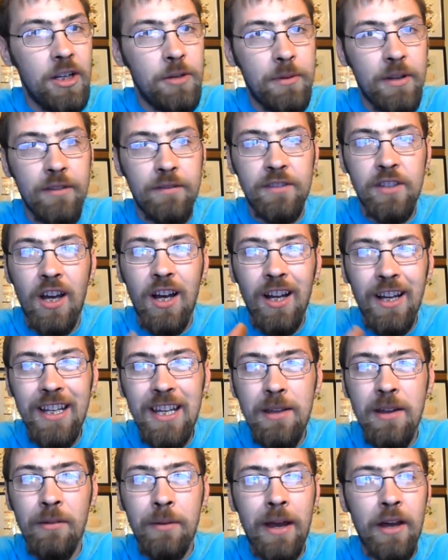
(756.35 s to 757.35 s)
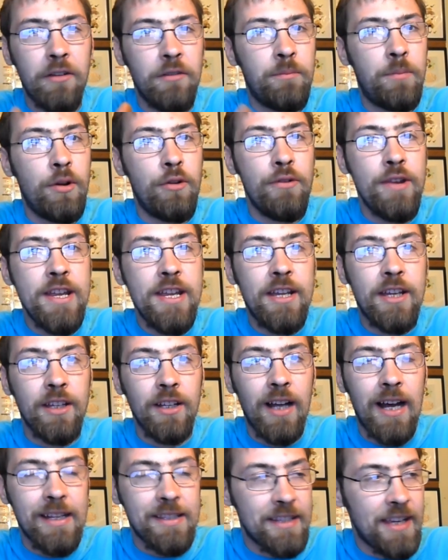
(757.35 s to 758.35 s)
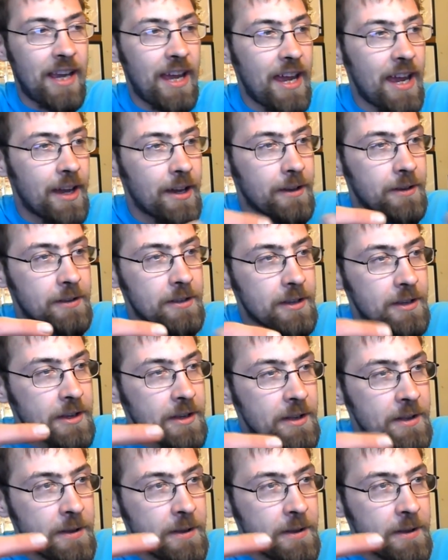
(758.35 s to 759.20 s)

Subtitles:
a little bit of tiny amount of Perique and Latakia.